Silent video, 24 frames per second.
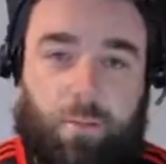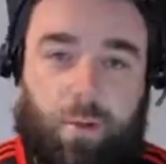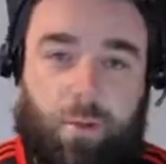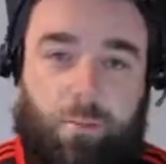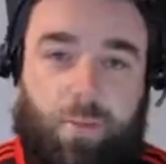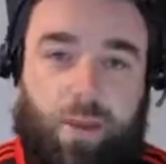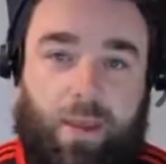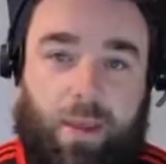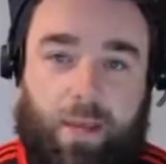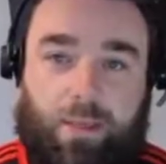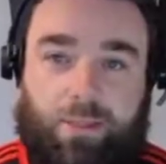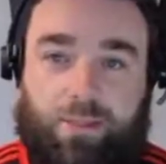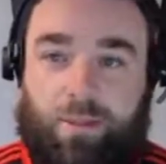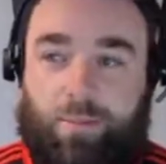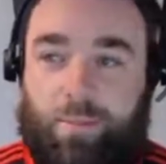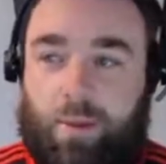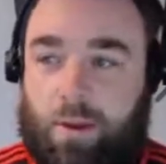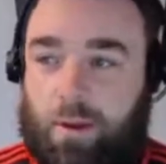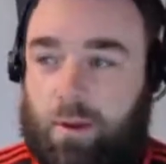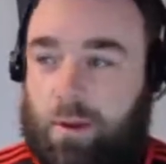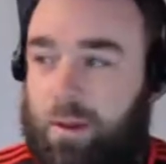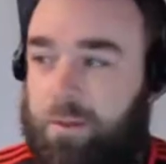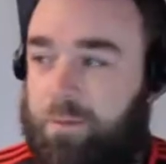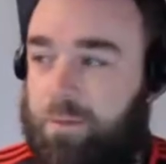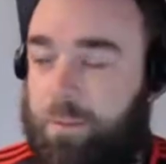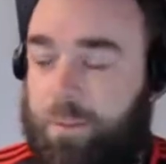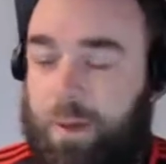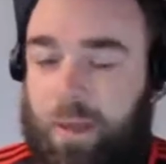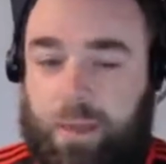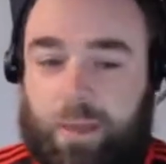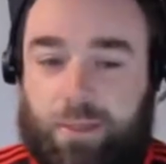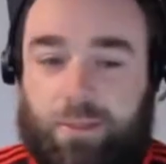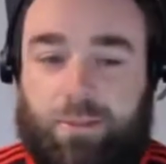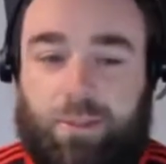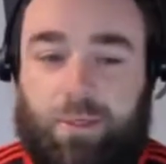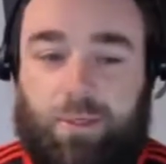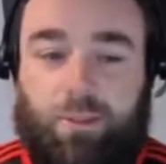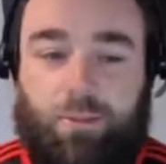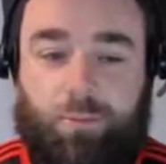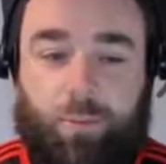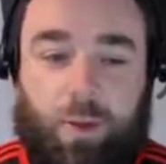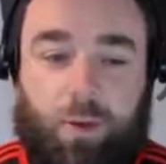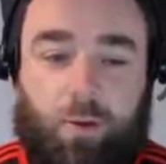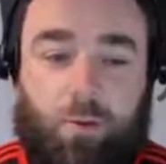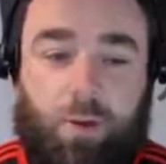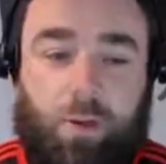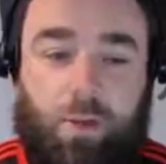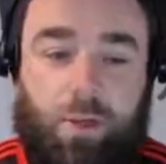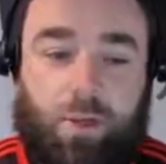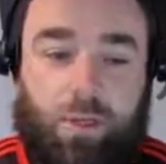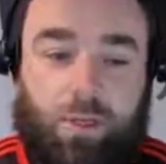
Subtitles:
but might actually make your life a bit easier as well,